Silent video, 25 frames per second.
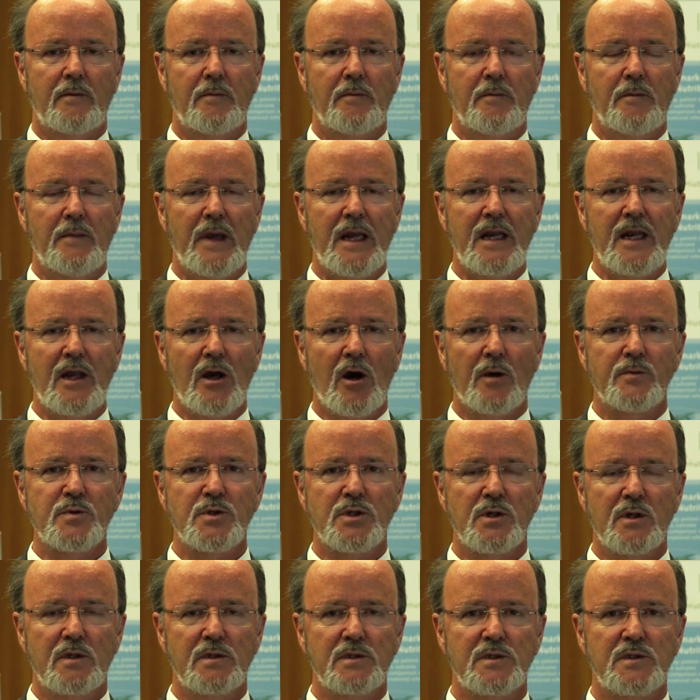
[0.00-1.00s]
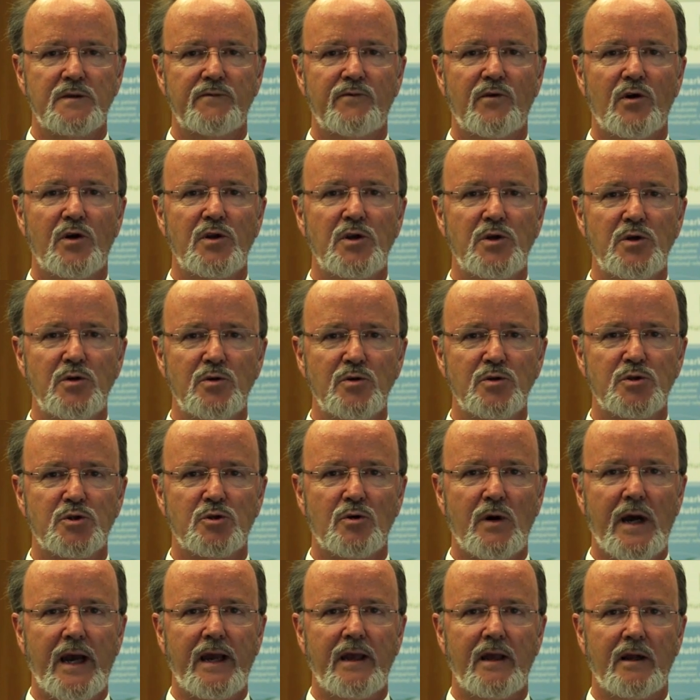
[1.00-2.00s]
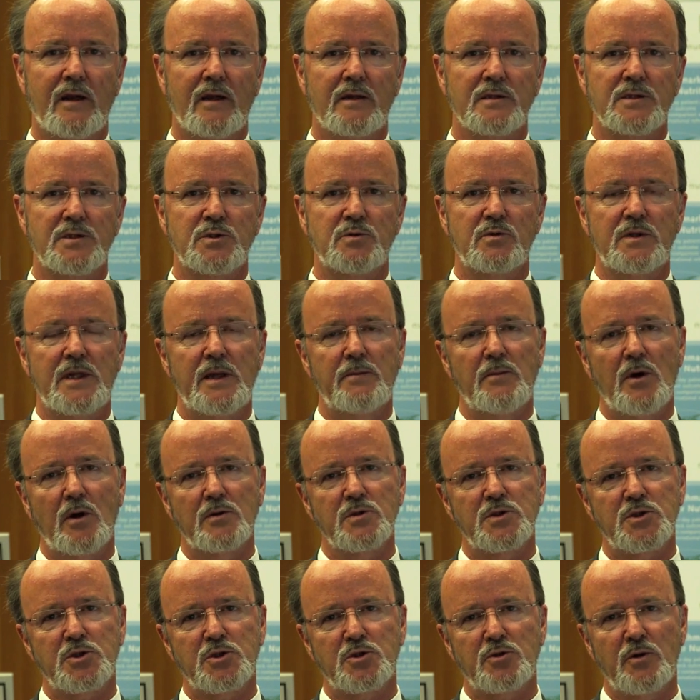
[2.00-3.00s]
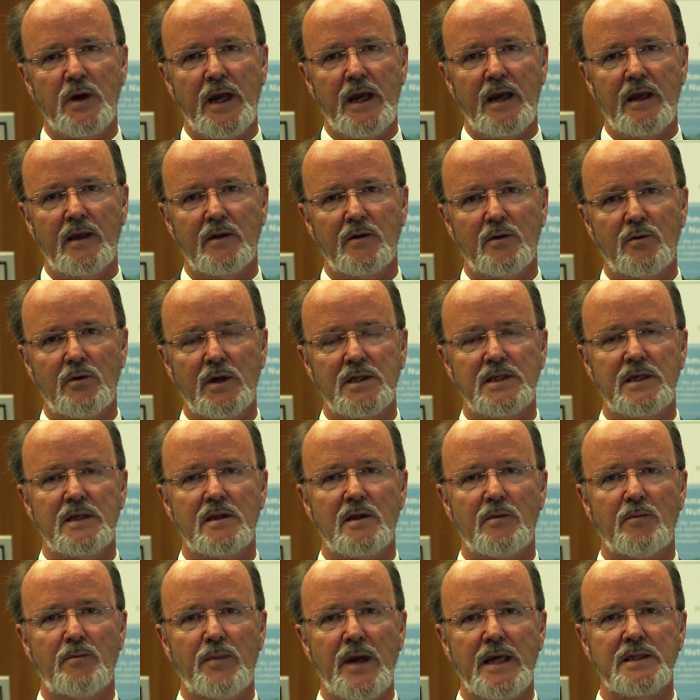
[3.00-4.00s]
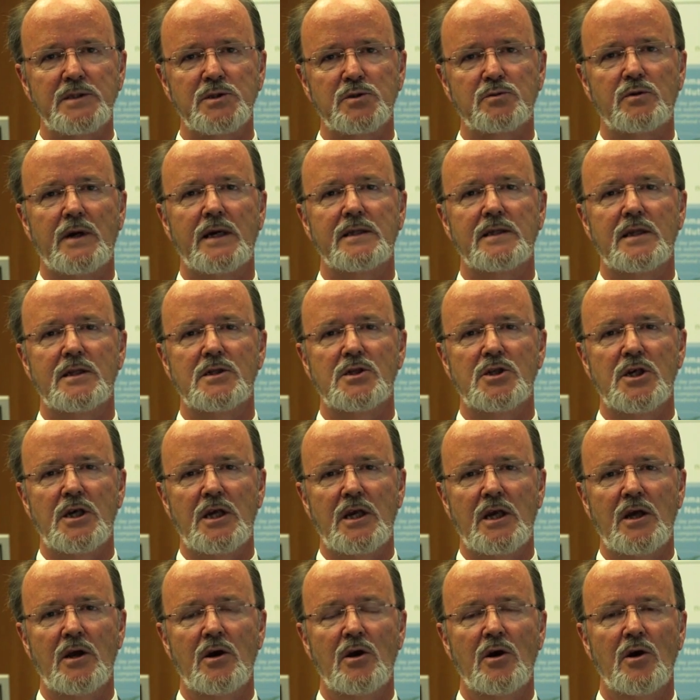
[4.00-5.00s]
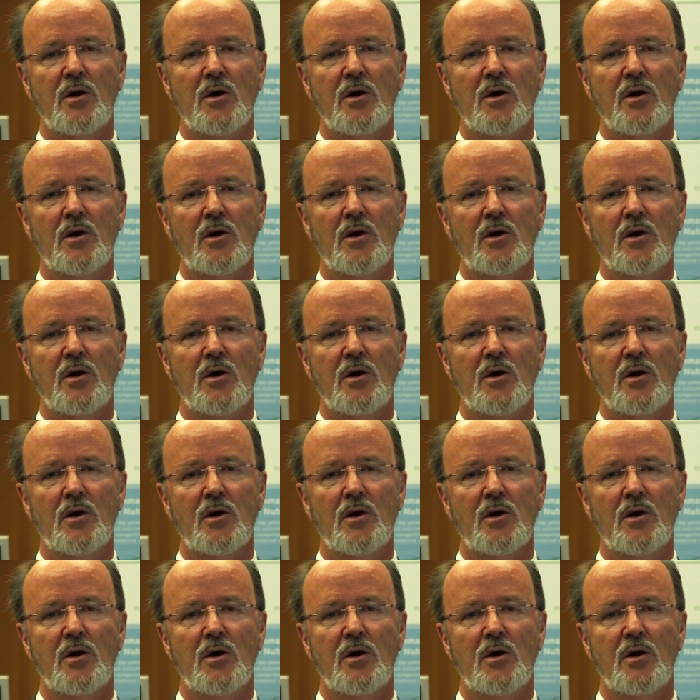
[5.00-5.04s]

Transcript: many options for new trials to demonstrate what is the best strategy